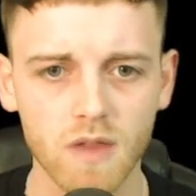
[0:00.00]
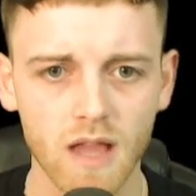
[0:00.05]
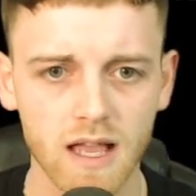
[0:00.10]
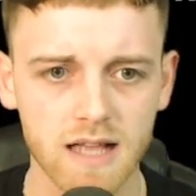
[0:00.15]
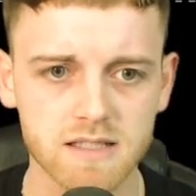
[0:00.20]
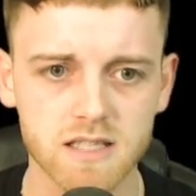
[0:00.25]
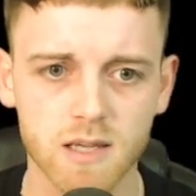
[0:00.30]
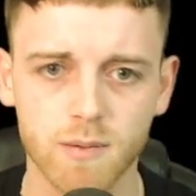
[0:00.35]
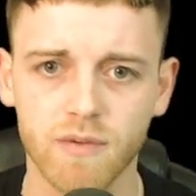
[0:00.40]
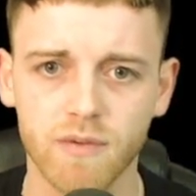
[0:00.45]

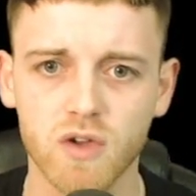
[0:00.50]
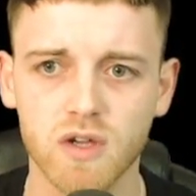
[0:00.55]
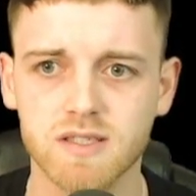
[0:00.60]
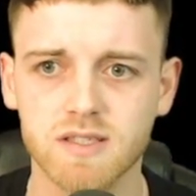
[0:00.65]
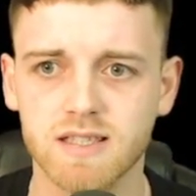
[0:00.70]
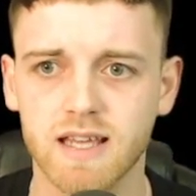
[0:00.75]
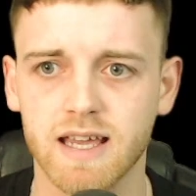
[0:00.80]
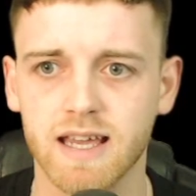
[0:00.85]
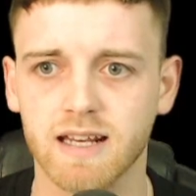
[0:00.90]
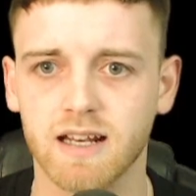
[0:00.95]
And some of you are
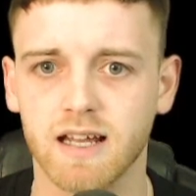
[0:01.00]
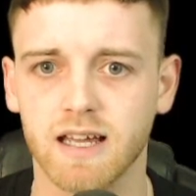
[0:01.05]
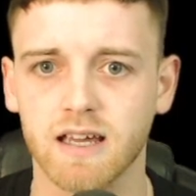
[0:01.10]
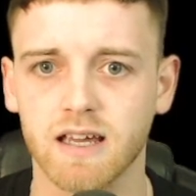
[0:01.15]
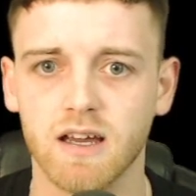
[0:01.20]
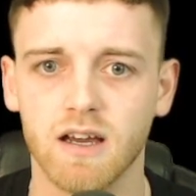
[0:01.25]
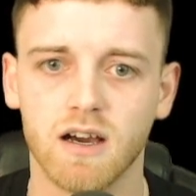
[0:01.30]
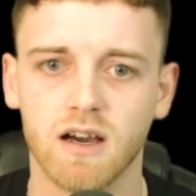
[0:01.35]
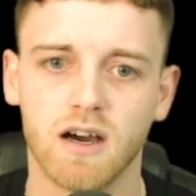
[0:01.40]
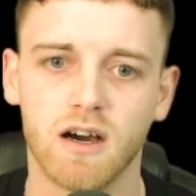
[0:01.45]
saying like,
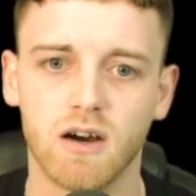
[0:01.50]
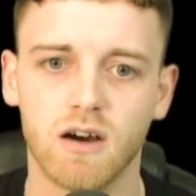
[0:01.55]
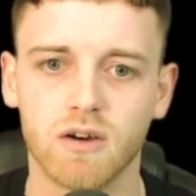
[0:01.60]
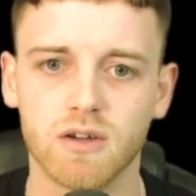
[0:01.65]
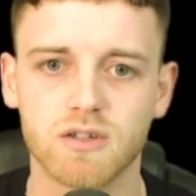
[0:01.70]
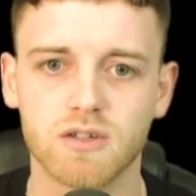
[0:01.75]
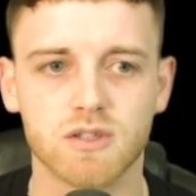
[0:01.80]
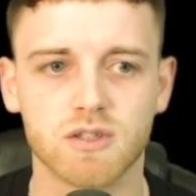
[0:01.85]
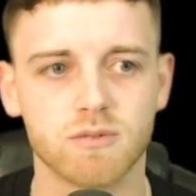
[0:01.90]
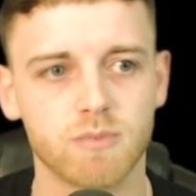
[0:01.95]
oh,
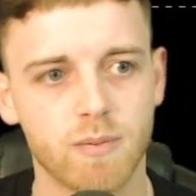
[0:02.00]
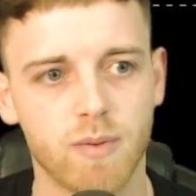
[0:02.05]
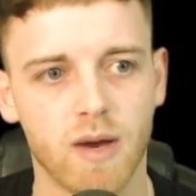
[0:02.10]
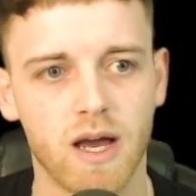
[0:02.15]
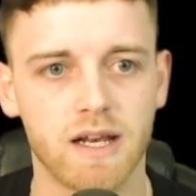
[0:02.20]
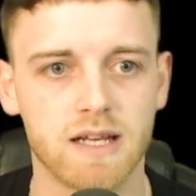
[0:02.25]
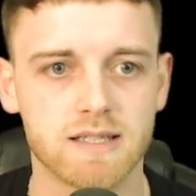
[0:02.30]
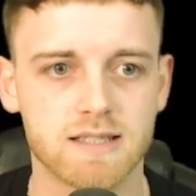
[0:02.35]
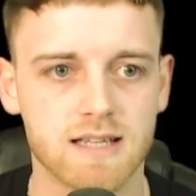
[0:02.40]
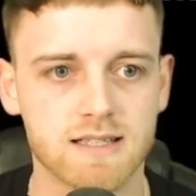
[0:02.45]
you shouldn't be
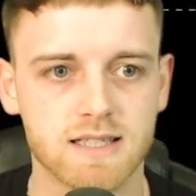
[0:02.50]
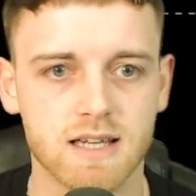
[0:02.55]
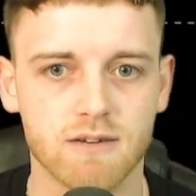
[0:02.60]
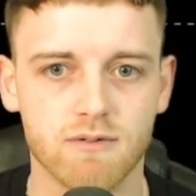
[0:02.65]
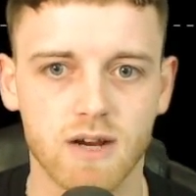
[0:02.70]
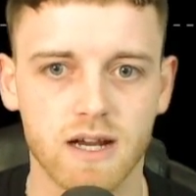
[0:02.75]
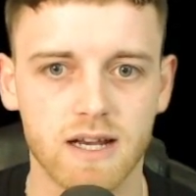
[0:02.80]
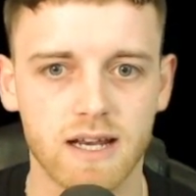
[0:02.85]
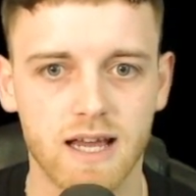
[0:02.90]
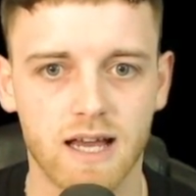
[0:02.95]
buying this asset
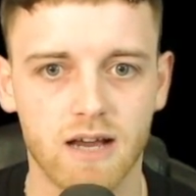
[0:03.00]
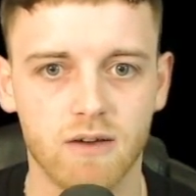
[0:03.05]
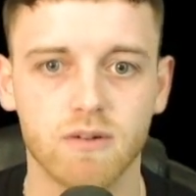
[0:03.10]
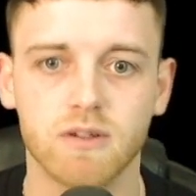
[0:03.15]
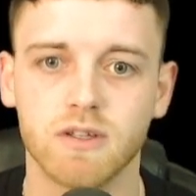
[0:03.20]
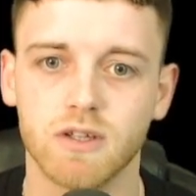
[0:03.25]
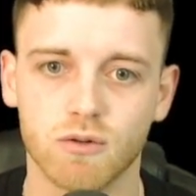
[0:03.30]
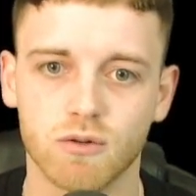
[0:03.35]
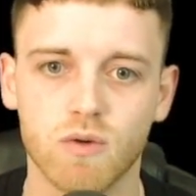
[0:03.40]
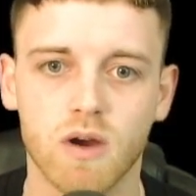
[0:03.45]
right now.
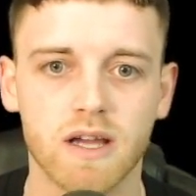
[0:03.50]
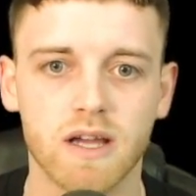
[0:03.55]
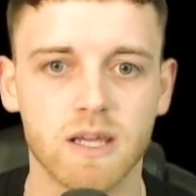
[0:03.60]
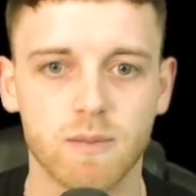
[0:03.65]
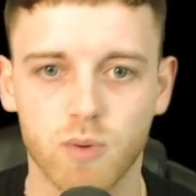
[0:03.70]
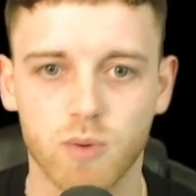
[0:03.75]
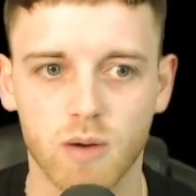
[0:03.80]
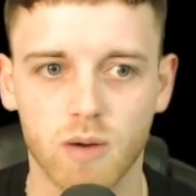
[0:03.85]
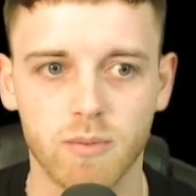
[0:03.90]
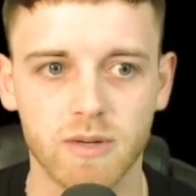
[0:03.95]
You're right, you
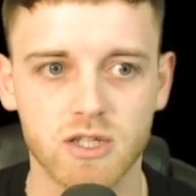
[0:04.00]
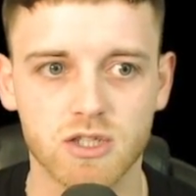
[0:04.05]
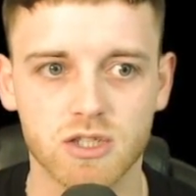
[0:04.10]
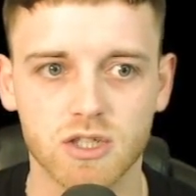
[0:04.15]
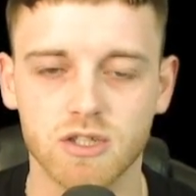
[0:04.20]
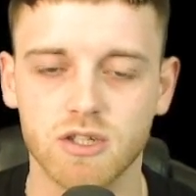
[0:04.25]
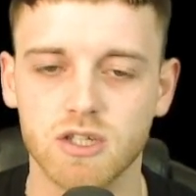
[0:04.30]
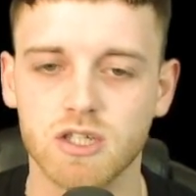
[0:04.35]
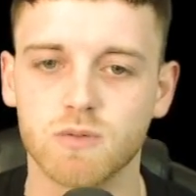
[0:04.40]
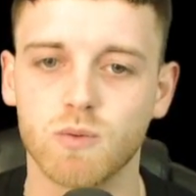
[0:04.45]
probably
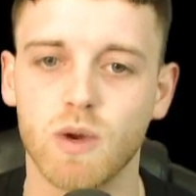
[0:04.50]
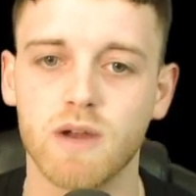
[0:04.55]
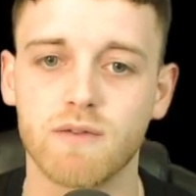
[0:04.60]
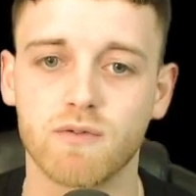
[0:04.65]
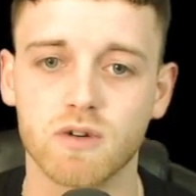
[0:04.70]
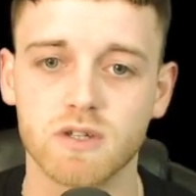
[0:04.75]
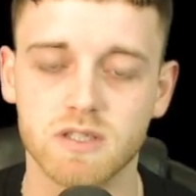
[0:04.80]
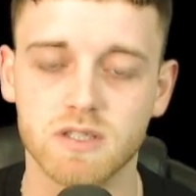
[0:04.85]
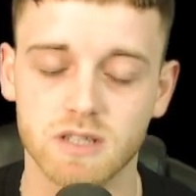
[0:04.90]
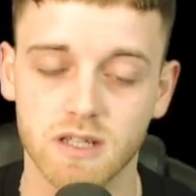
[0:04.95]
shouldn't. You should wait
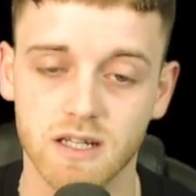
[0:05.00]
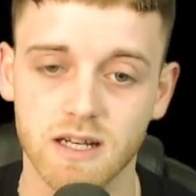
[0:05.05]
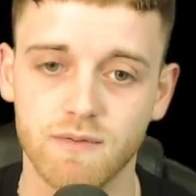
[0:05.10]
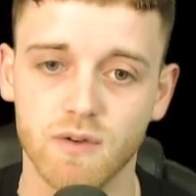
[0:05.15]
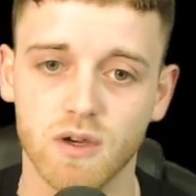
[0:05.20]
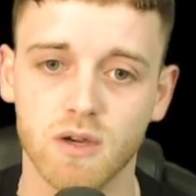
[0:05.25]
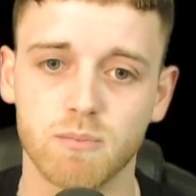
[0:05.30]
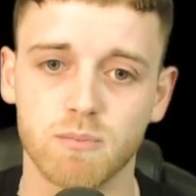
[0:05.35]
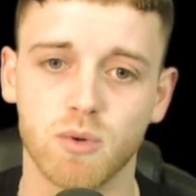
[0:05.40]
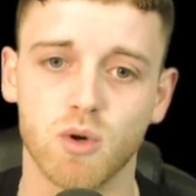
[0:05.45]
for a
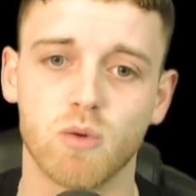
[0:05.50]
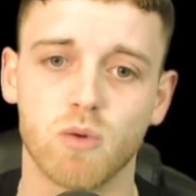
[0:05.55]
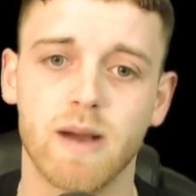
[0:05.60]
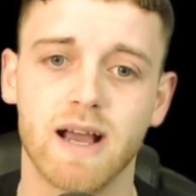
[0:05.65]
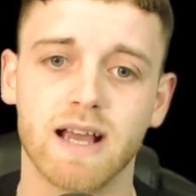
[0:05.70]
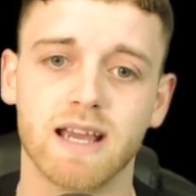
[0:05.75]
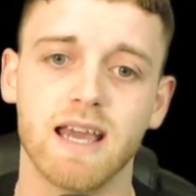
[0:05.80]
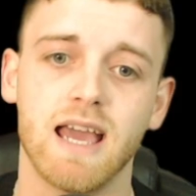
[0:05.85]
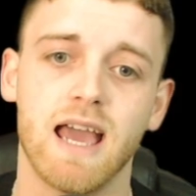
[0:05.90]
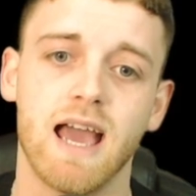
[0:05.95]
significant
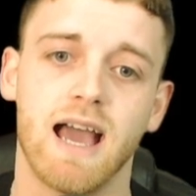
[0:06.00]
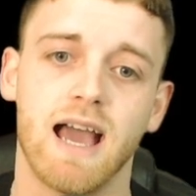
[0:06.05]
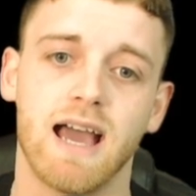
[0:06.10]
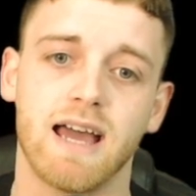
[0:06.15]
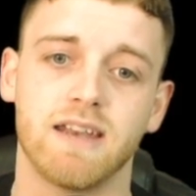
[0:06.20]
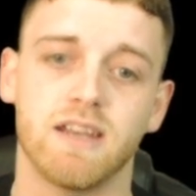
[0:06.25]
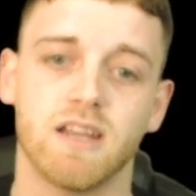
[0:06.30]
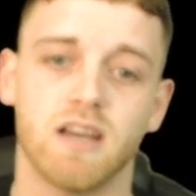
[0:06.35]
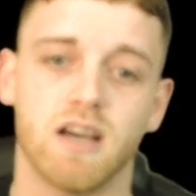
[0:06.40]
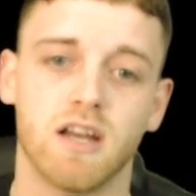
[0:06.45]
pullback
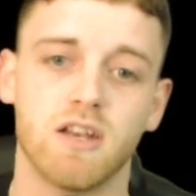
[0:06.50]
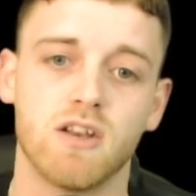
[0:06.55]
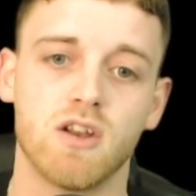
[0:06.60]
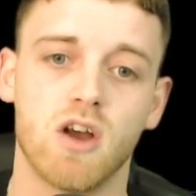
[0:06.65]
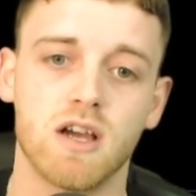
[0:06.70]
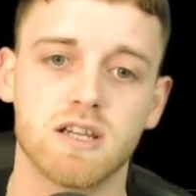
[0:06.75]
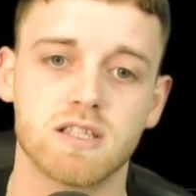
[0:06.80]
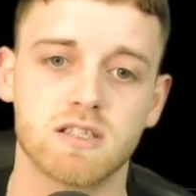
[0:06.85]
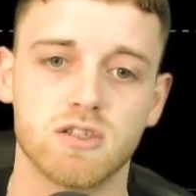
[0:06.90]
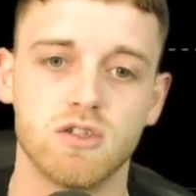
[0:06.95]
and a
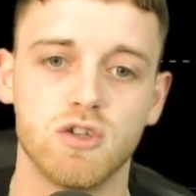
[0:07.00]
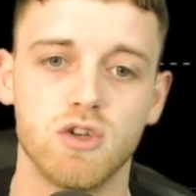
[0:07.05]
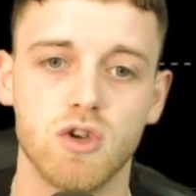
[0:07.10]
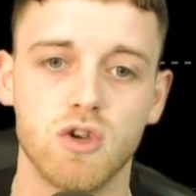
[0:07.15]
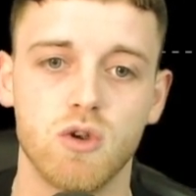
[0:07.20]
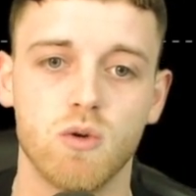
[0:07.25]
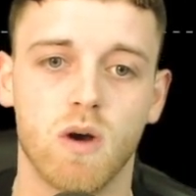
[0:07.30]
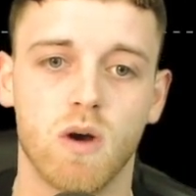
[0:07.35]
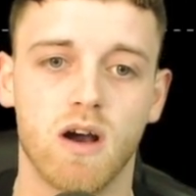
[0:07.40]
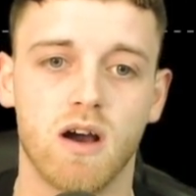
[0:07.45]
nice
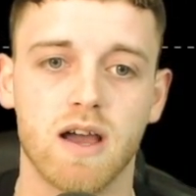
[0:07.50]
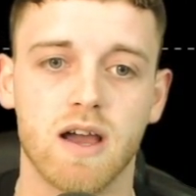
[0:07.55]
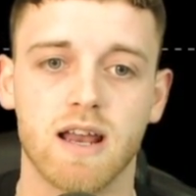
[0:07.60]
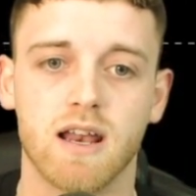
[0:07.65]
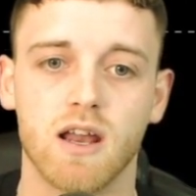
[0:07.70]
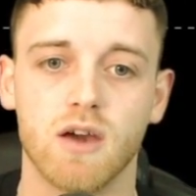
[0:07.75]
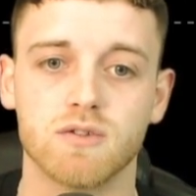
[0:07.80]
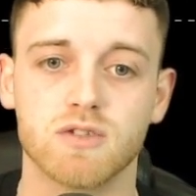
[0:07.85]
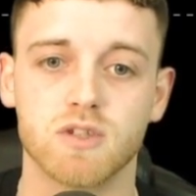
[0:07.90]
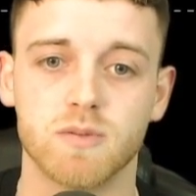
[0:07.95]
new higher
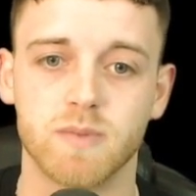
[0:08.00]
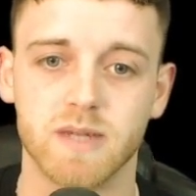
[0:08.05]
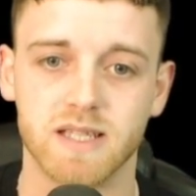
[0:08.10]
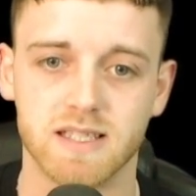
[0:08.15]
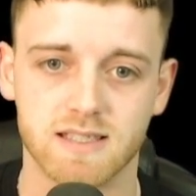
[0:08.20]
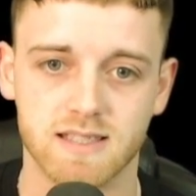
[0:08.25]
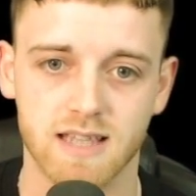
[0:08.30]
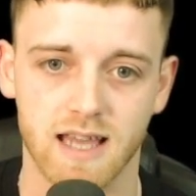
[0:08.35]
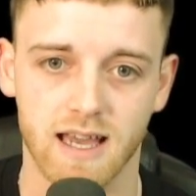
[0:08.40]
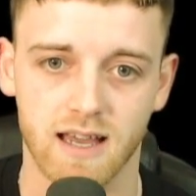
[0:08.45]
low to be
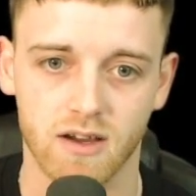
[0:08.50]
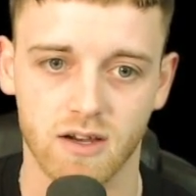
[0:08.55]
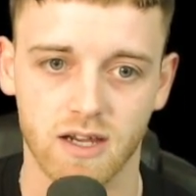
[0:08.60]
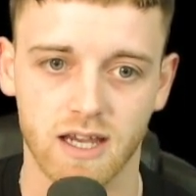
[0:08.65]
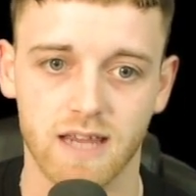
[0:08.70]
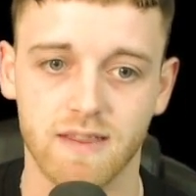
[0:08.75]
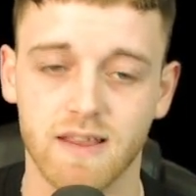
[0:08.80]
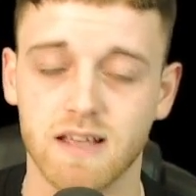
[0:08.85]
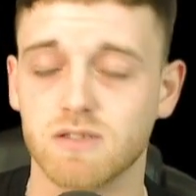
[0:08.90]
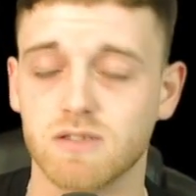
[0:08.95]
set,
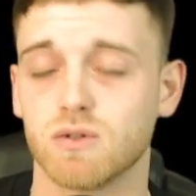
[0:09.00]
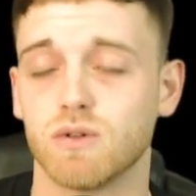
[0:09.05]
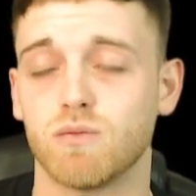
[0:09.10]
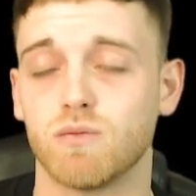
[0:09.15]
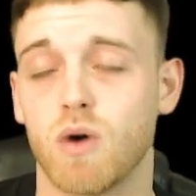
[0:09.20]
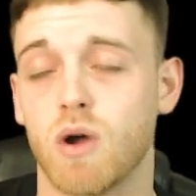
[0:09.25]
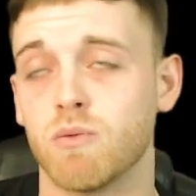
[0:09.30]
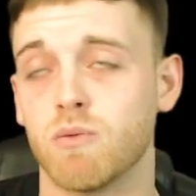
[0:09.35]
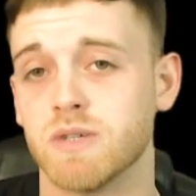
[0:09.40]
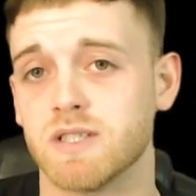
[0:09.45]
okay? That's sort of
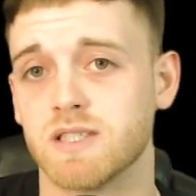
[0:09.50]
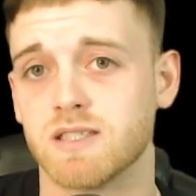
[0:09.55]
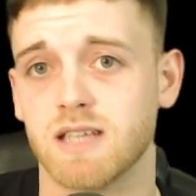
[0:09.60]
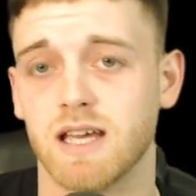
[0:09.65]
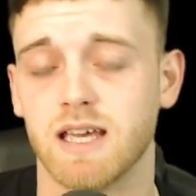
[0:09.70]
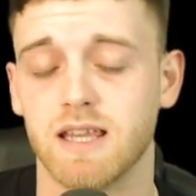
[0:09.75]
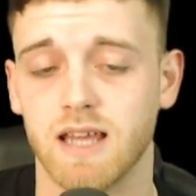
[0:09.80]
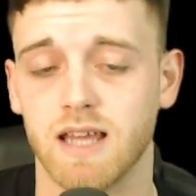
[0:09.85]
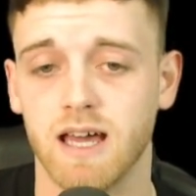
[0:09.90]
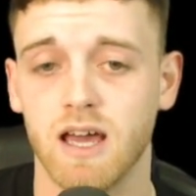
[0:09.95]
what I would
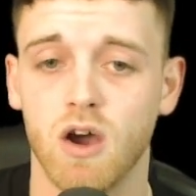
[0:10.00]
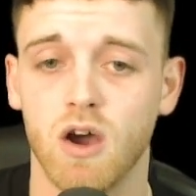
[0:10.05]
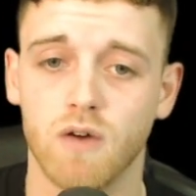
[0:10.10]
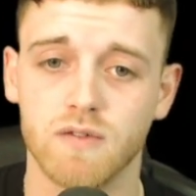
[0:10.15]
say there.